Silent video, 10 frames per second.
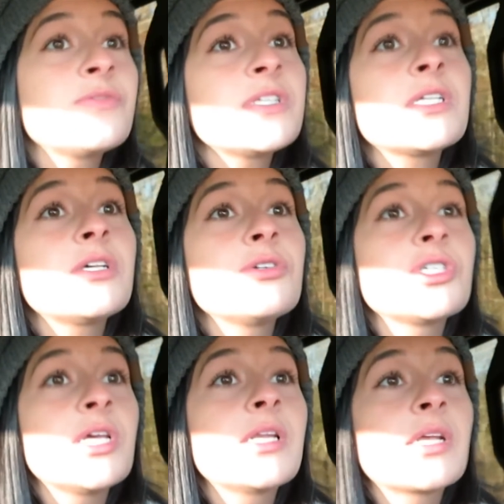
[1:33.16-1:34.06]

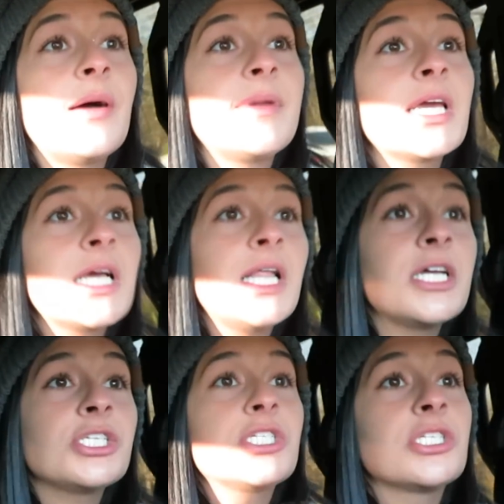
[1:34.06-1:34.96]
Resolution coming in
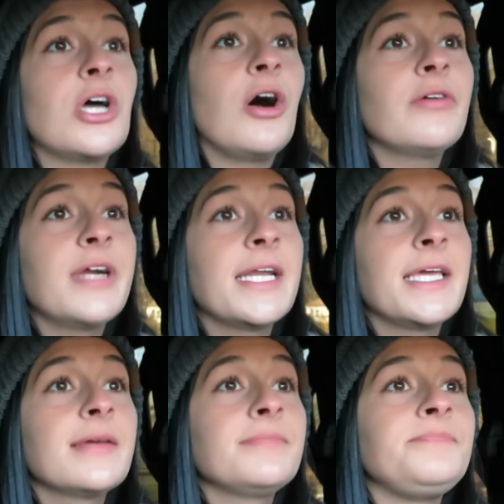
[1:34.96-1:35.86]
clutch already.